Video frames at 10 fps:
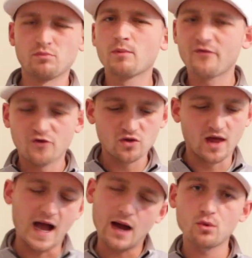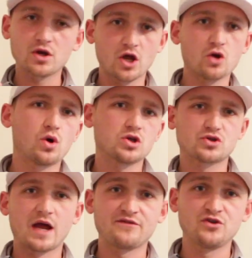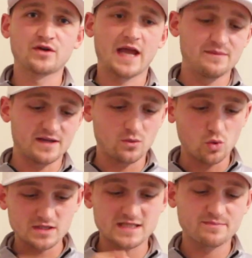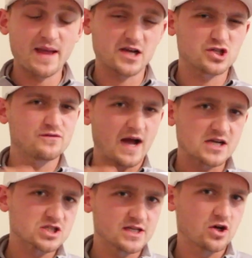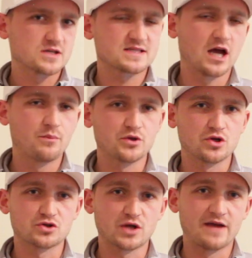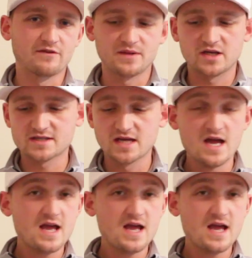But before that, I want to know what driver you're gaming and what specs you've actually got set up on your driver, because